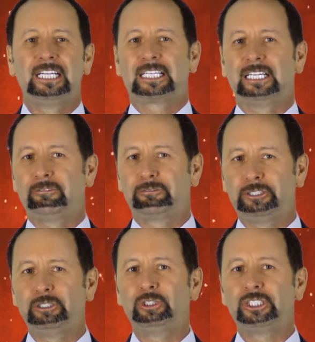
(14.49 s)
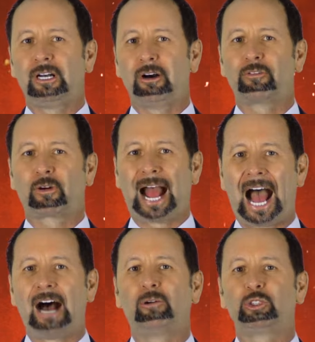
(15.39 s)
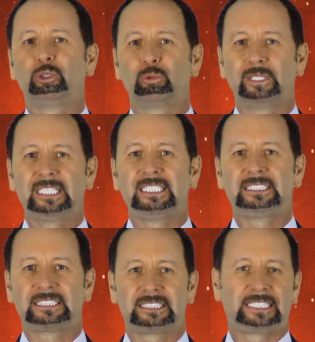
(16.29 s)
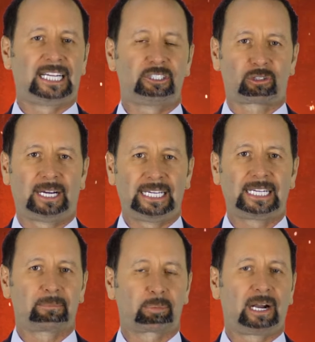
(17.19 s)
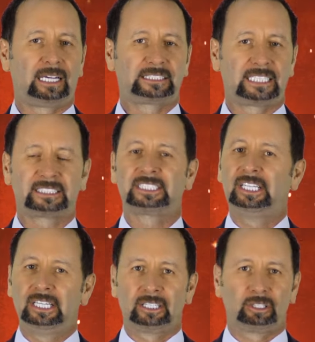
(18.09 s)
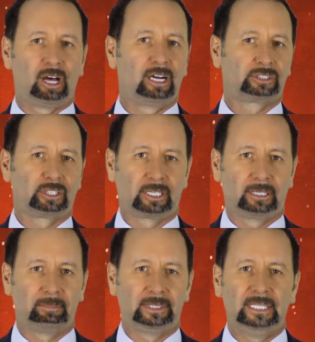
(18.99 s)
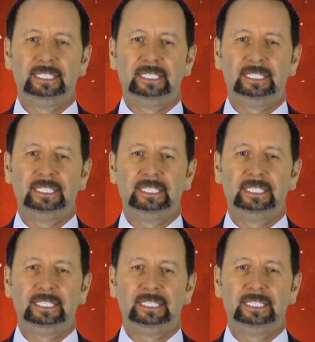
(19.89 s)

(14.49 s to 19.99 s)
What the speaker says: Confusion over how to really sustain training and process long-term.